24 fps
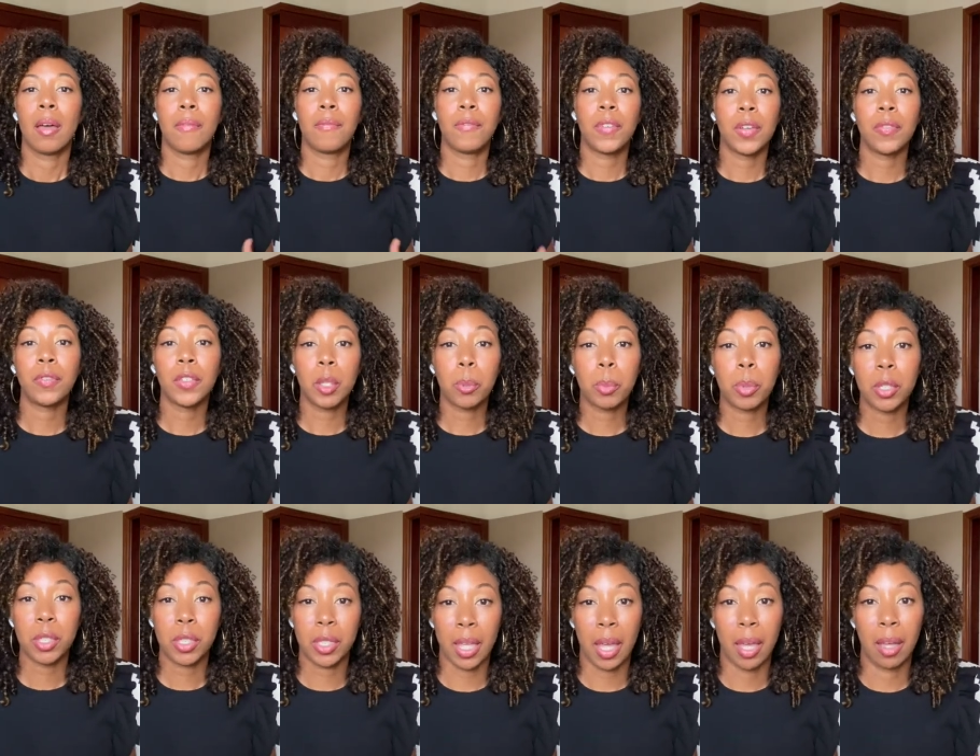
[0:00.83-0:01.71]

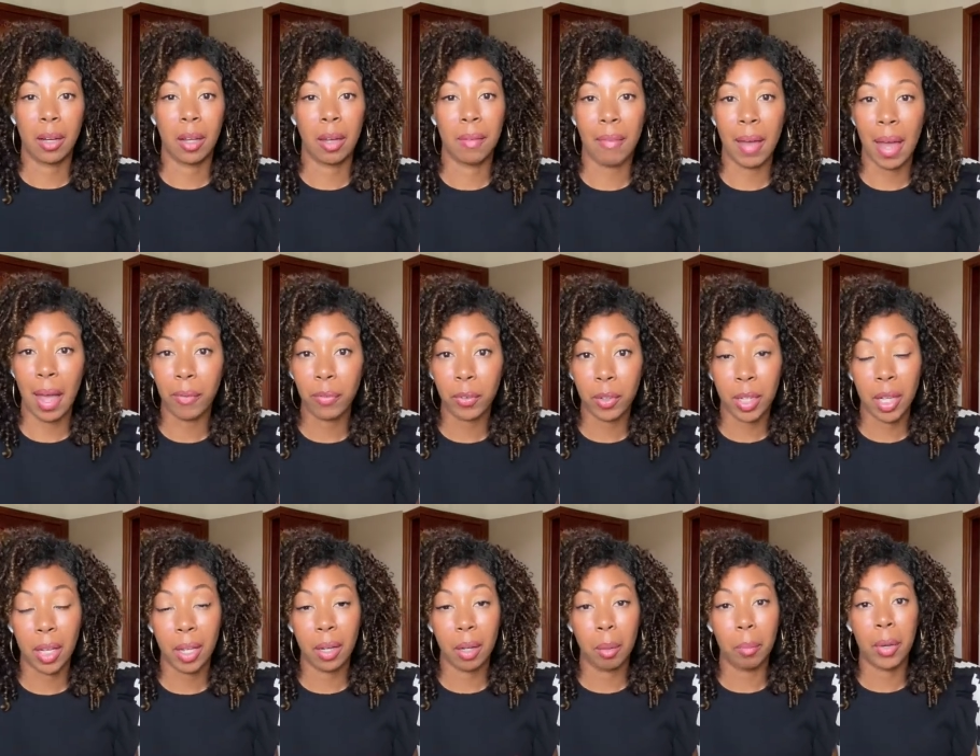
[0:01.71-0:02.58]
50% of
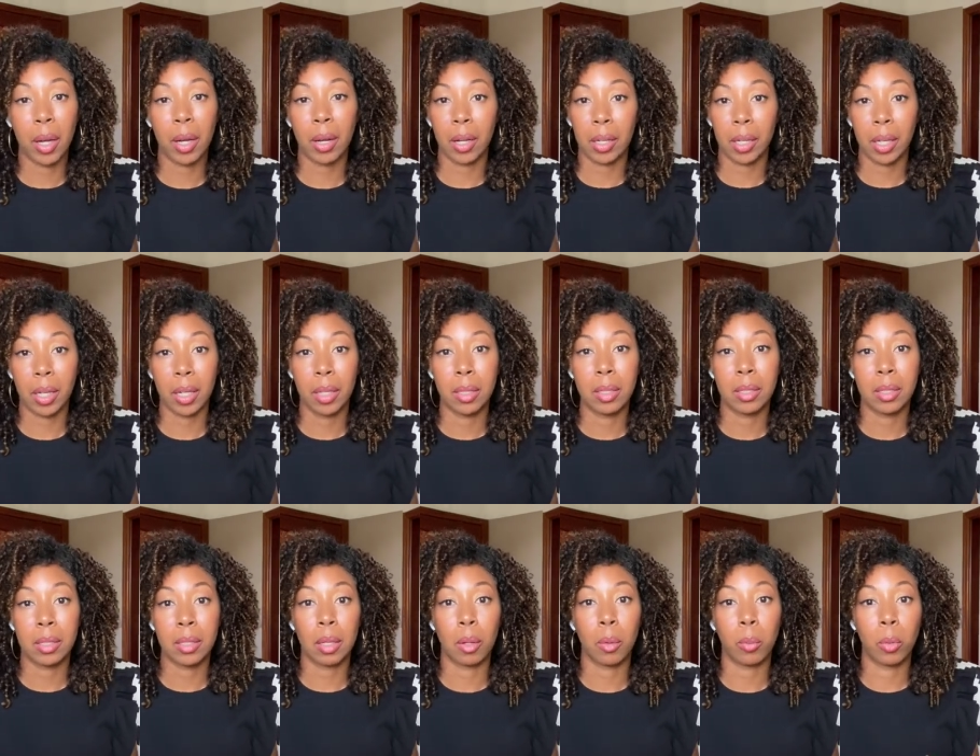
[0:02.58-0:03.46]
African
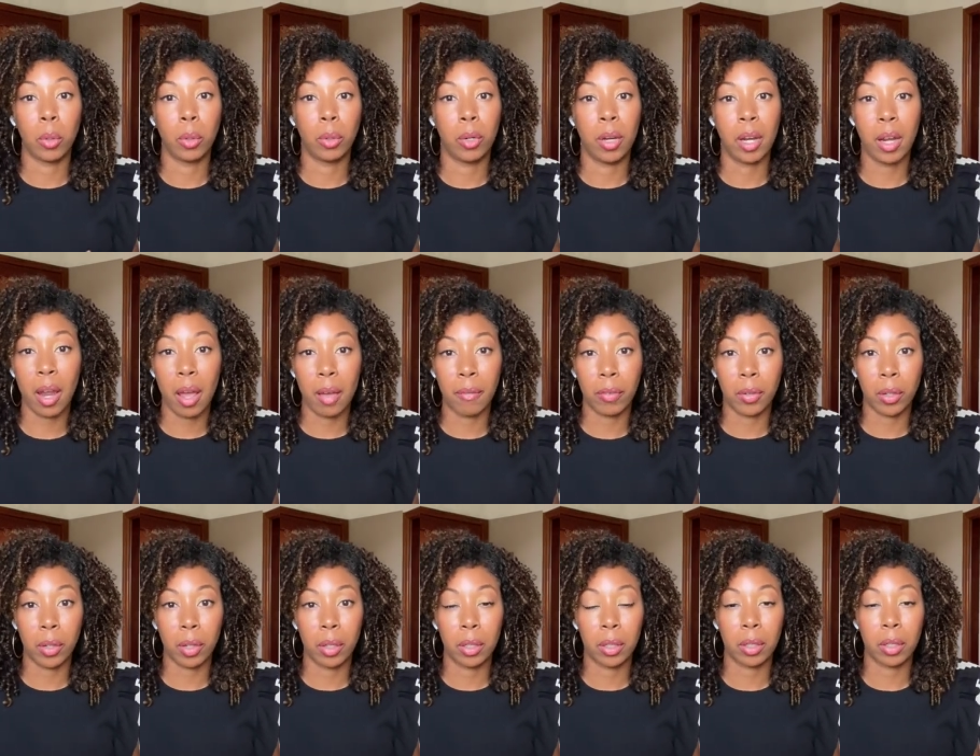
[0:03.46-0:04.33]
Americans will
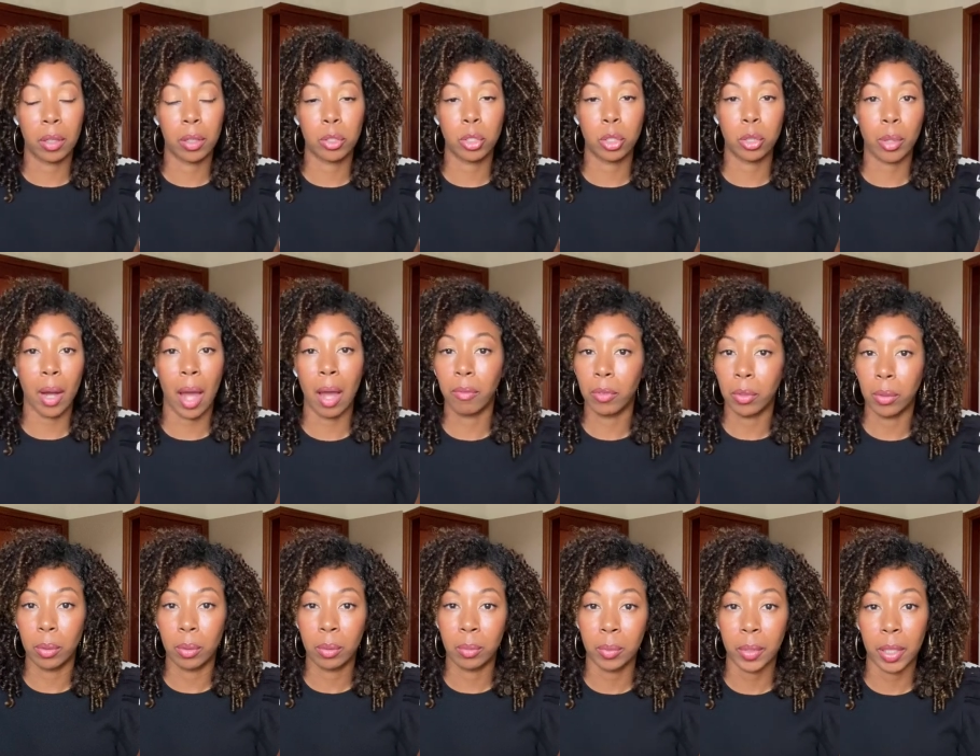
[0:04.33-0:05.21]
never
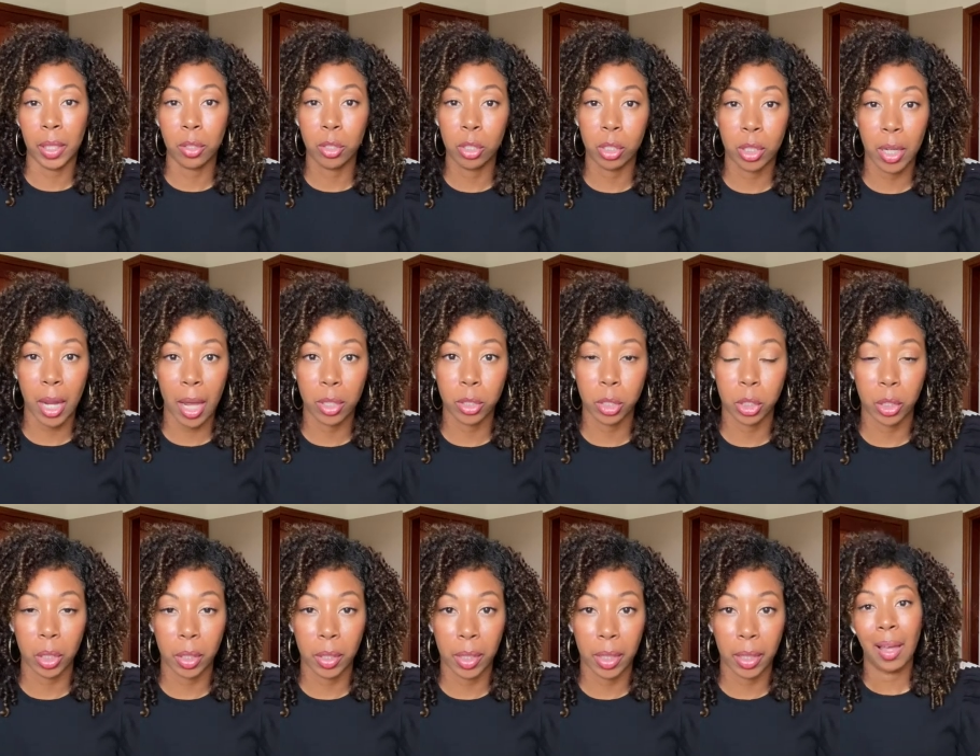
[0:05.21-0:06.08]
travel
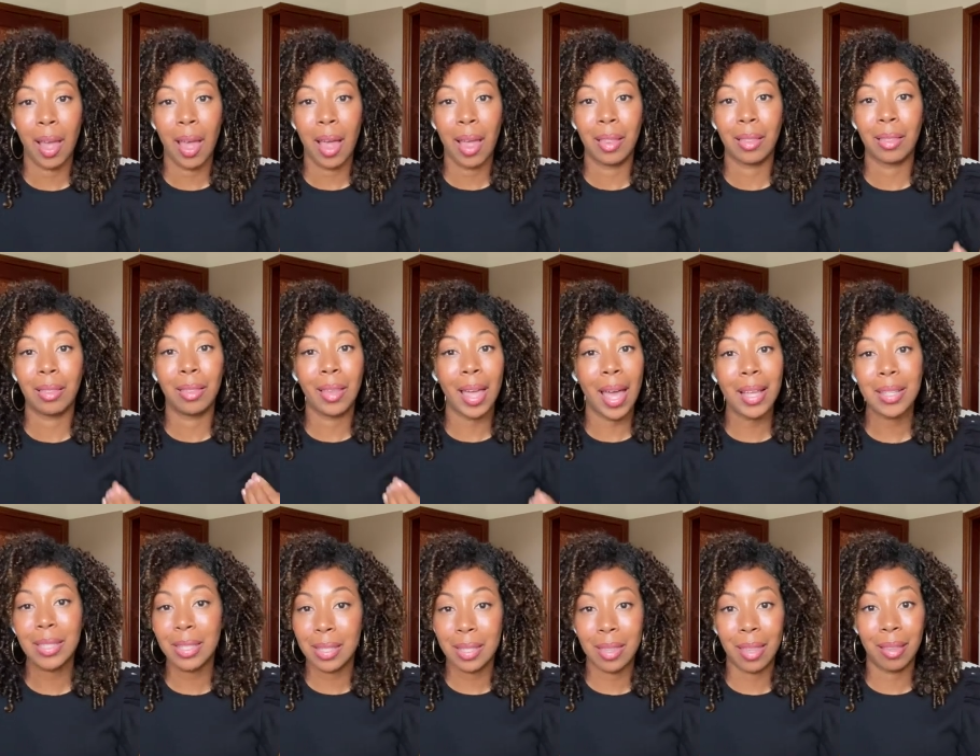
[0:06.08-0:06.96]
internationally.
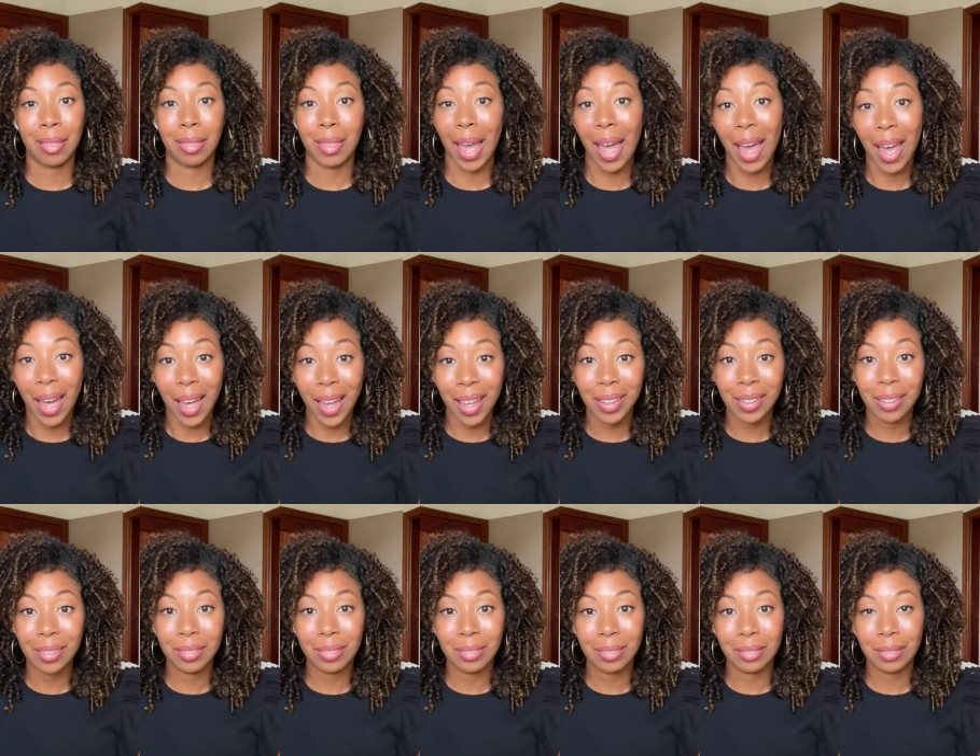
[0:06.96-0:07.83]
Less than that
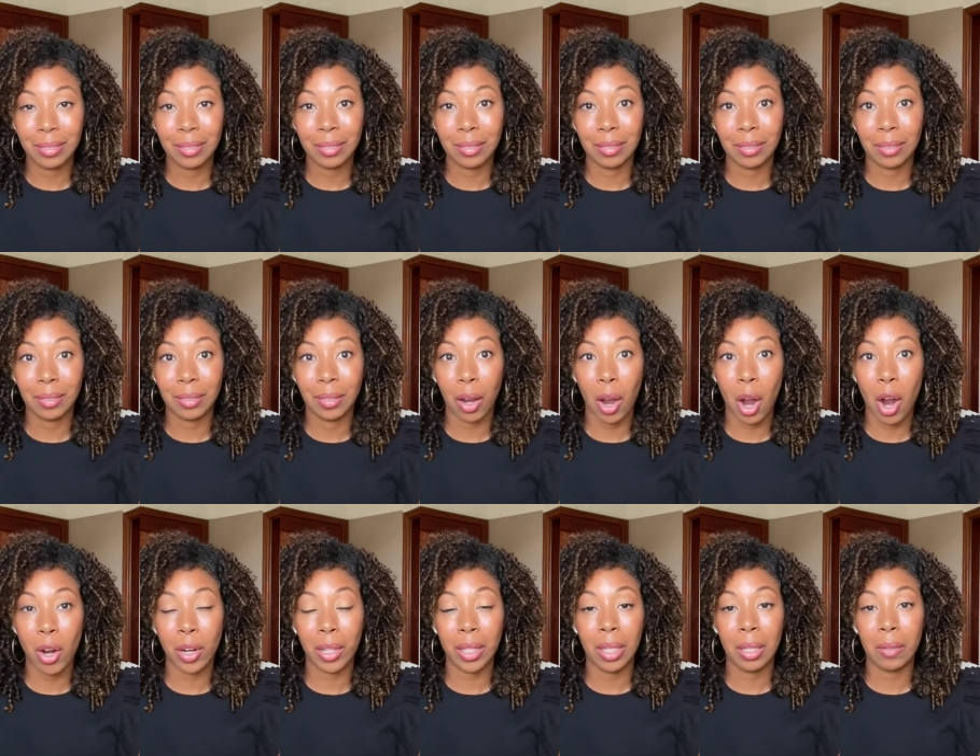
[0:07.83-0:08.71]

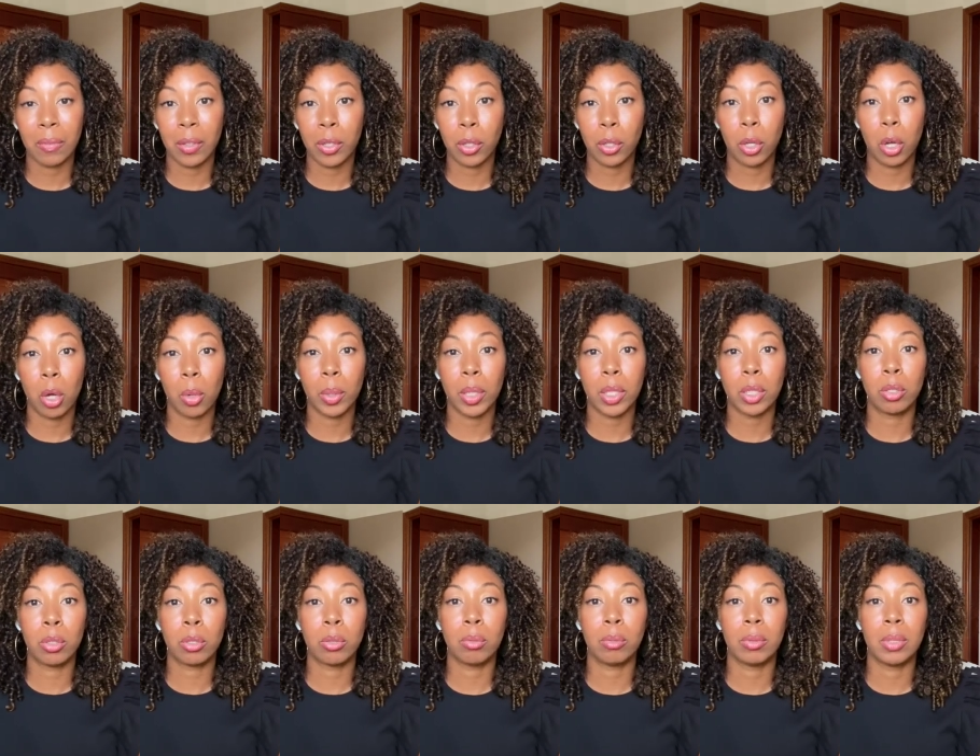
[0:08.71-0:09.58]
are even going
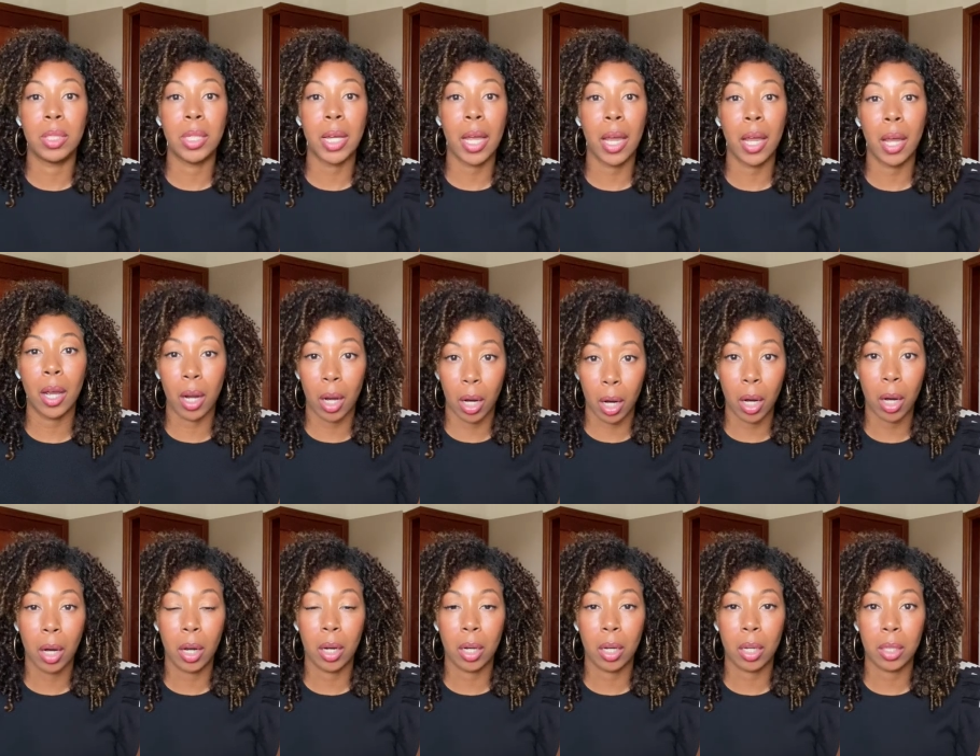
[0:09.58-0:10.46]
to
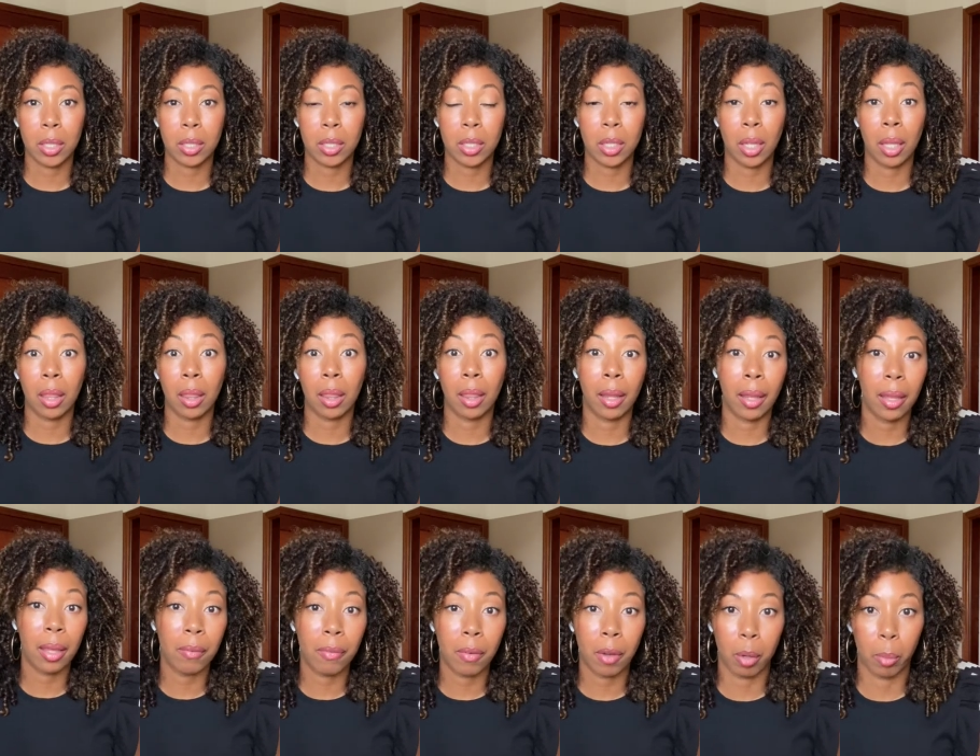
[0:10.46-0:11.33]
dare to
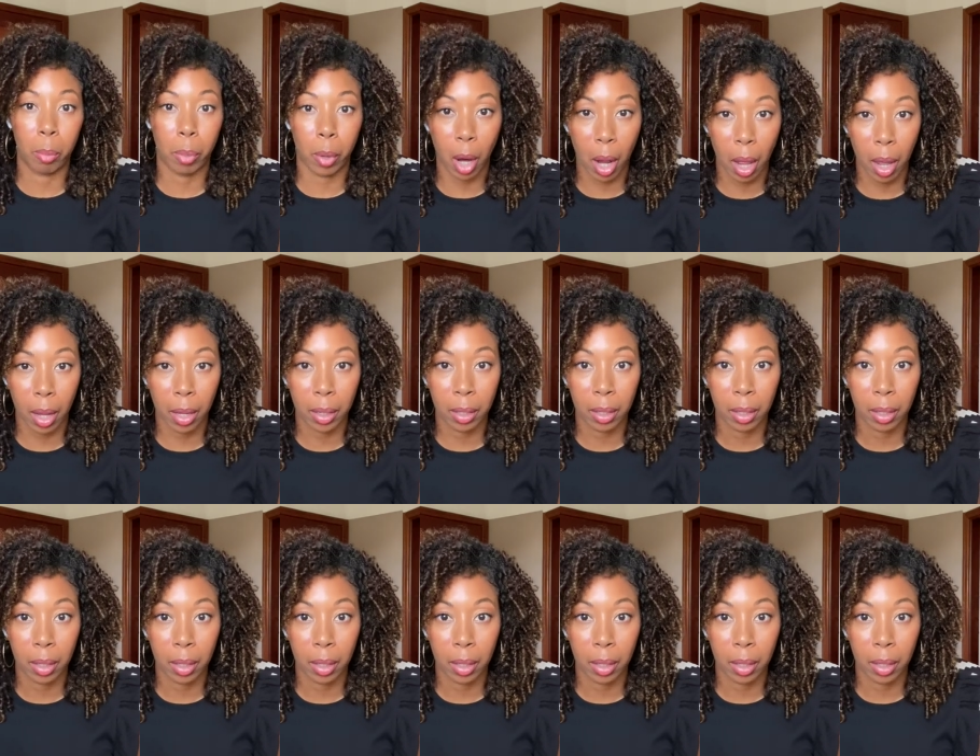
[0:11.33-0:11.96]
live abroad.